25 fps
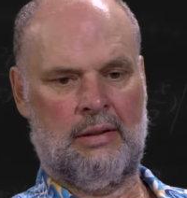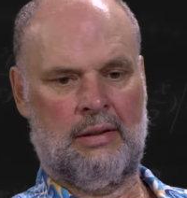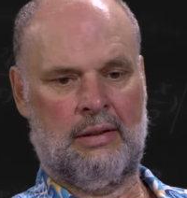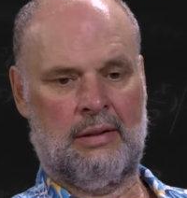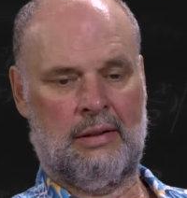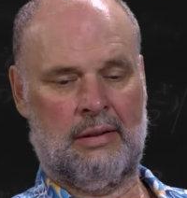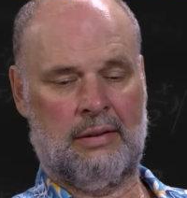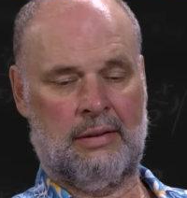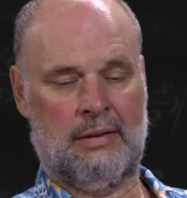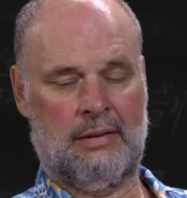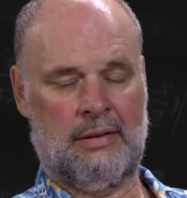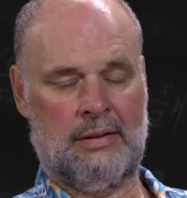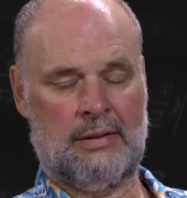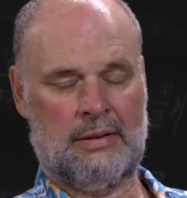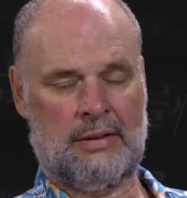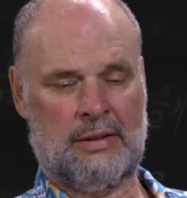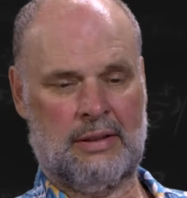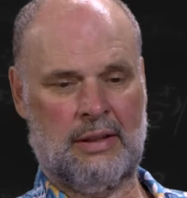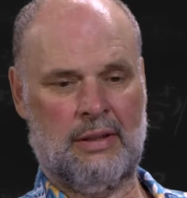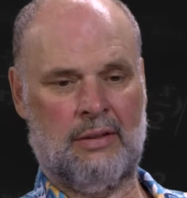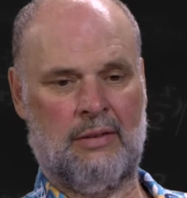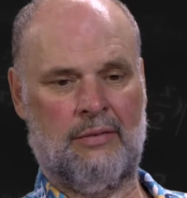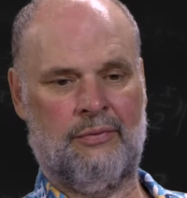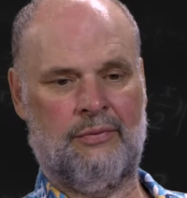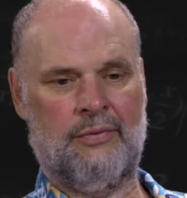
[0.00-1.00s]

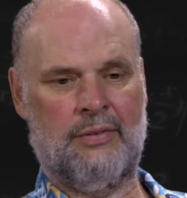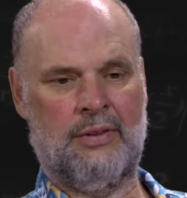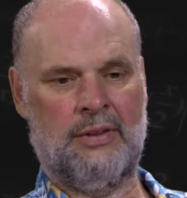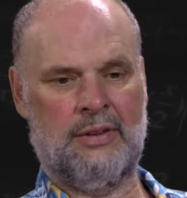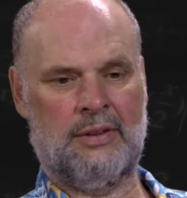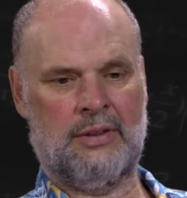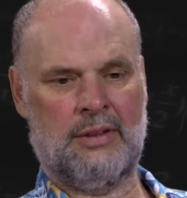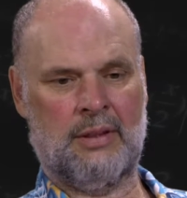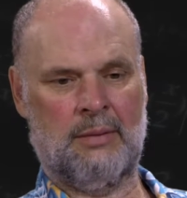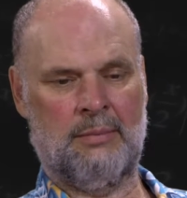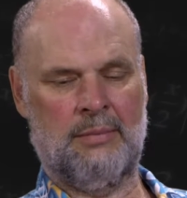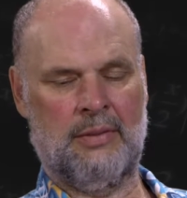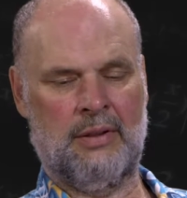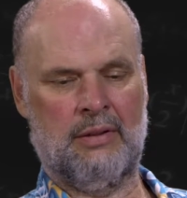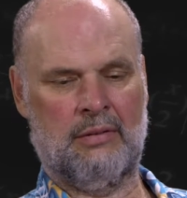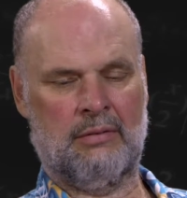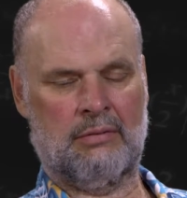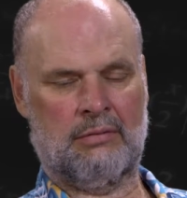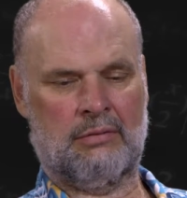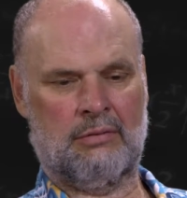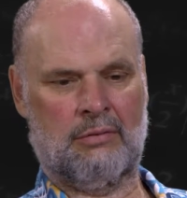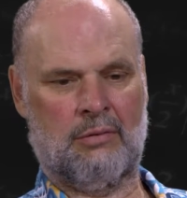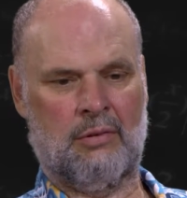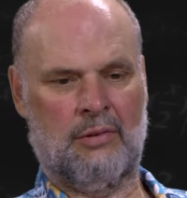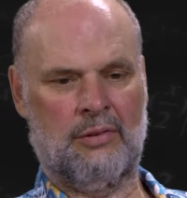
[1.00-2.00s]
itself is somehow
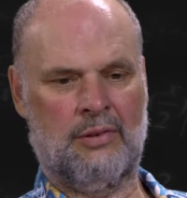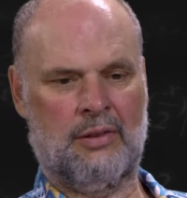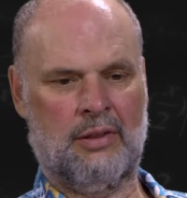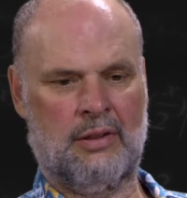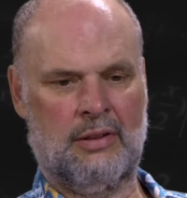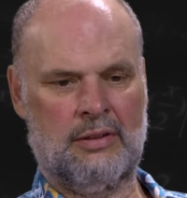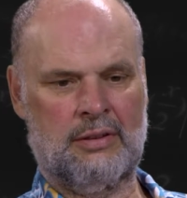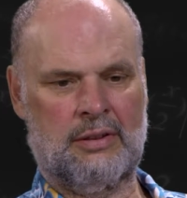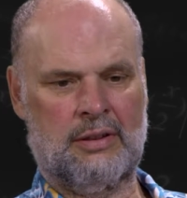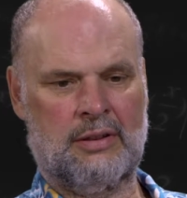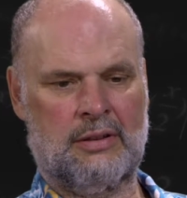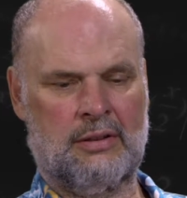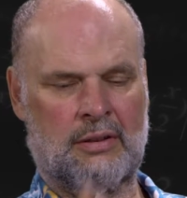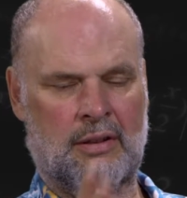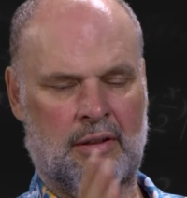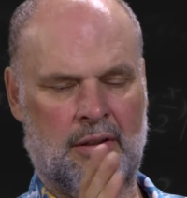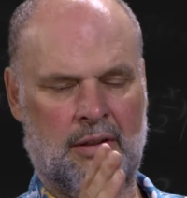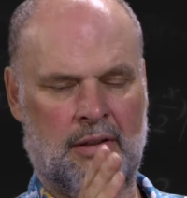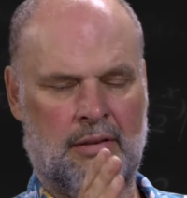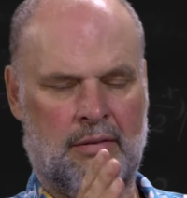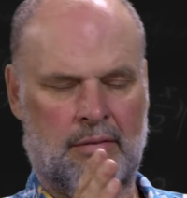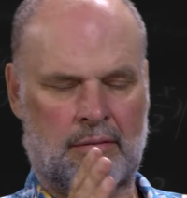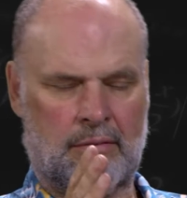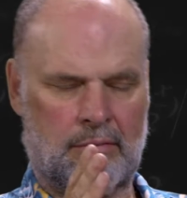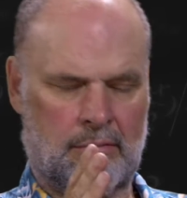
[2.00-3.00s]
quantized, just like
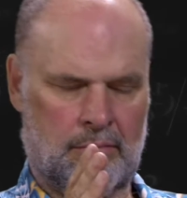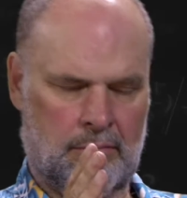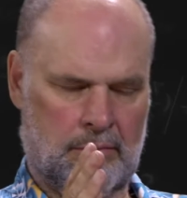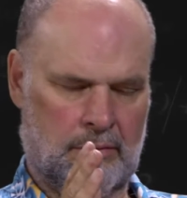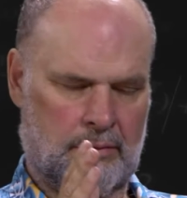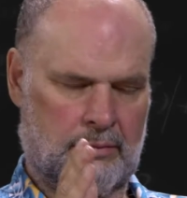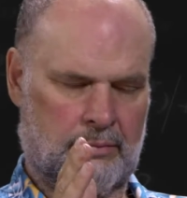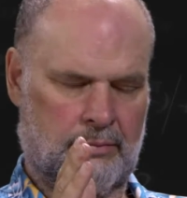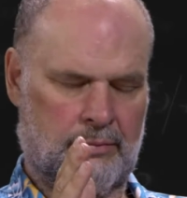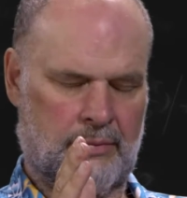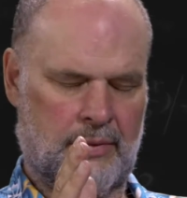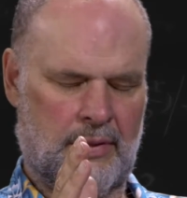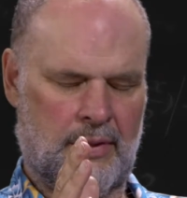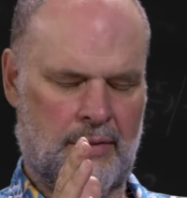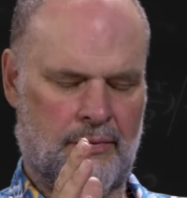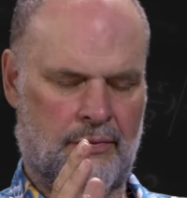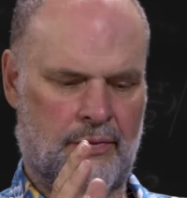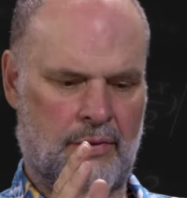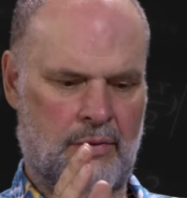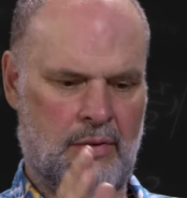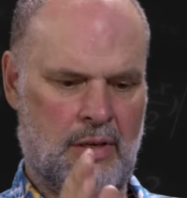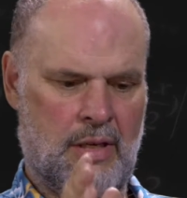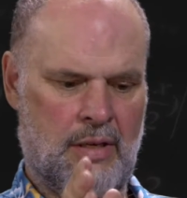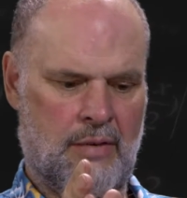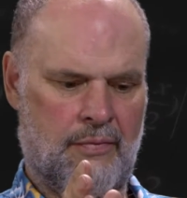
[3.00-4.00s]
if
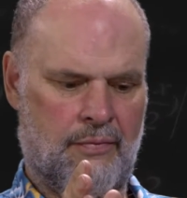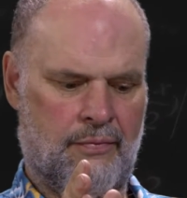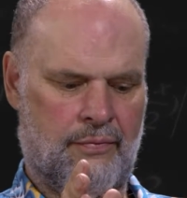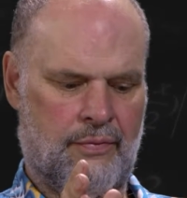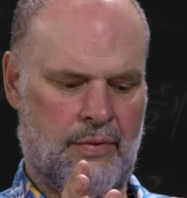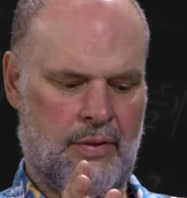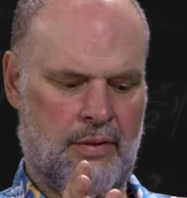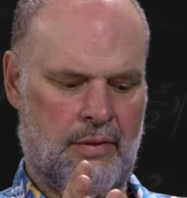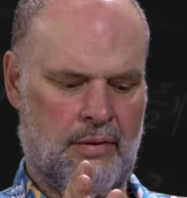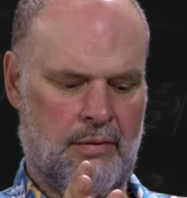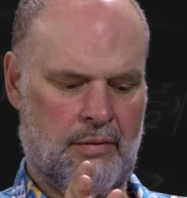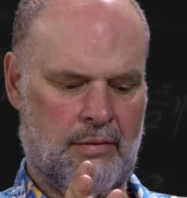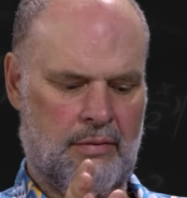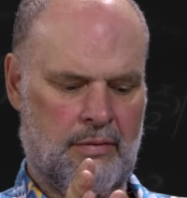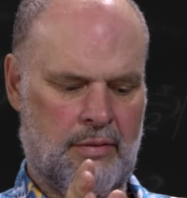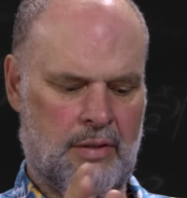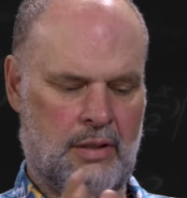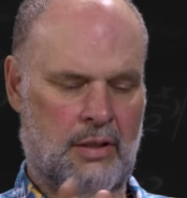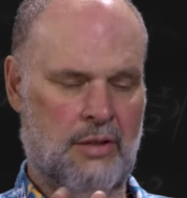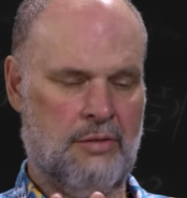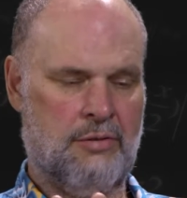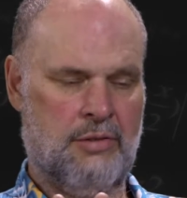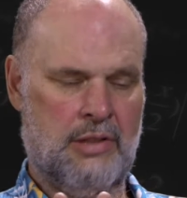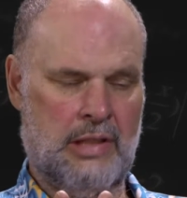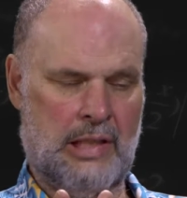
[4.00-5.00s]
you have the
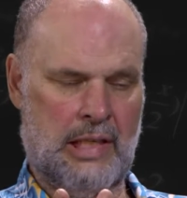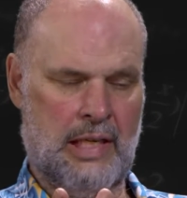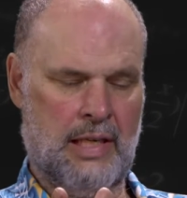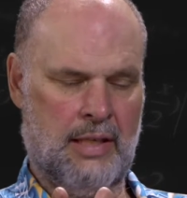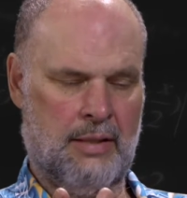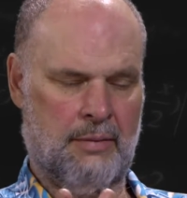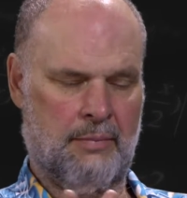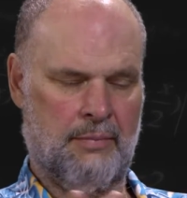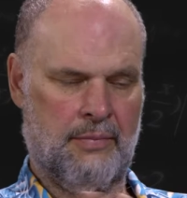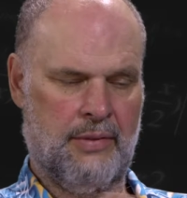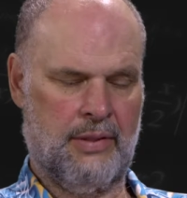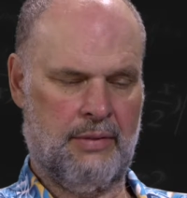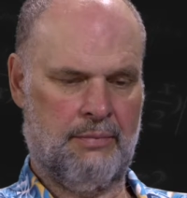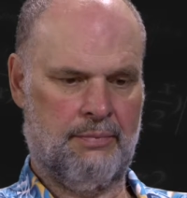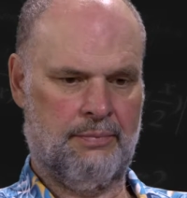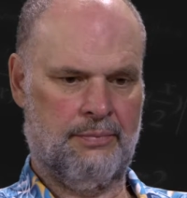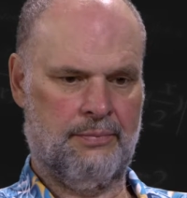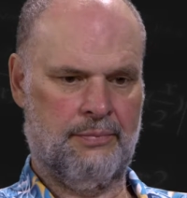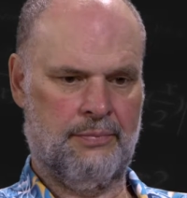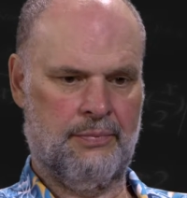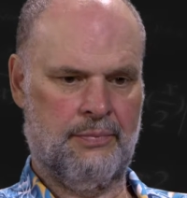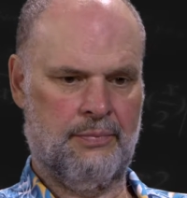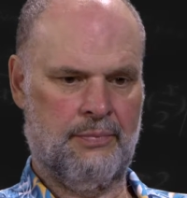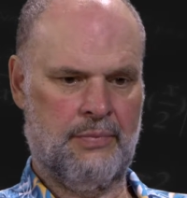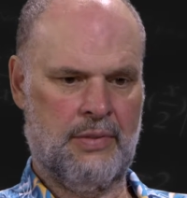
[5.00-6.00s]
hydrogen atom,
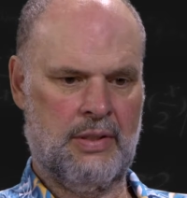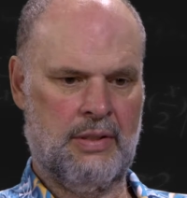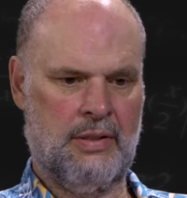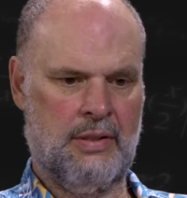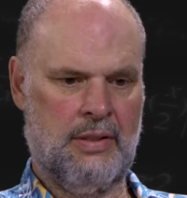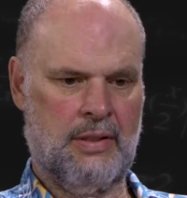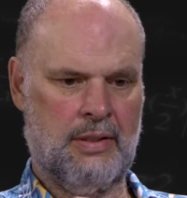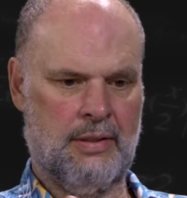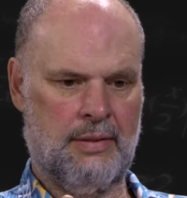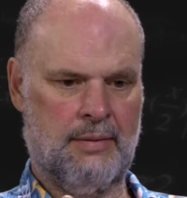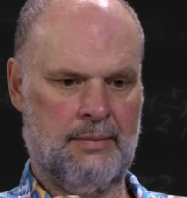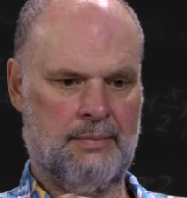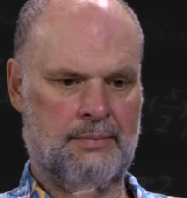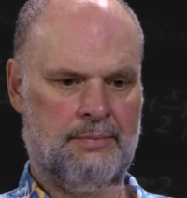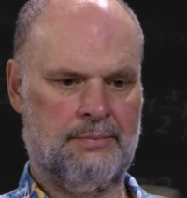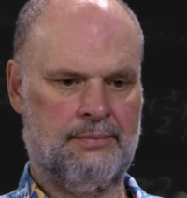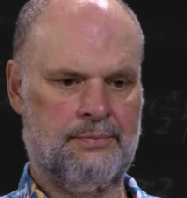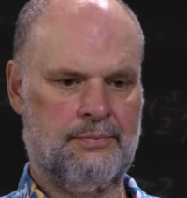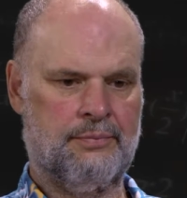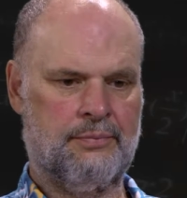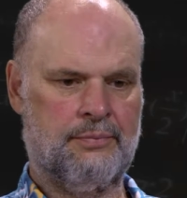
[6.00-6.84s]
the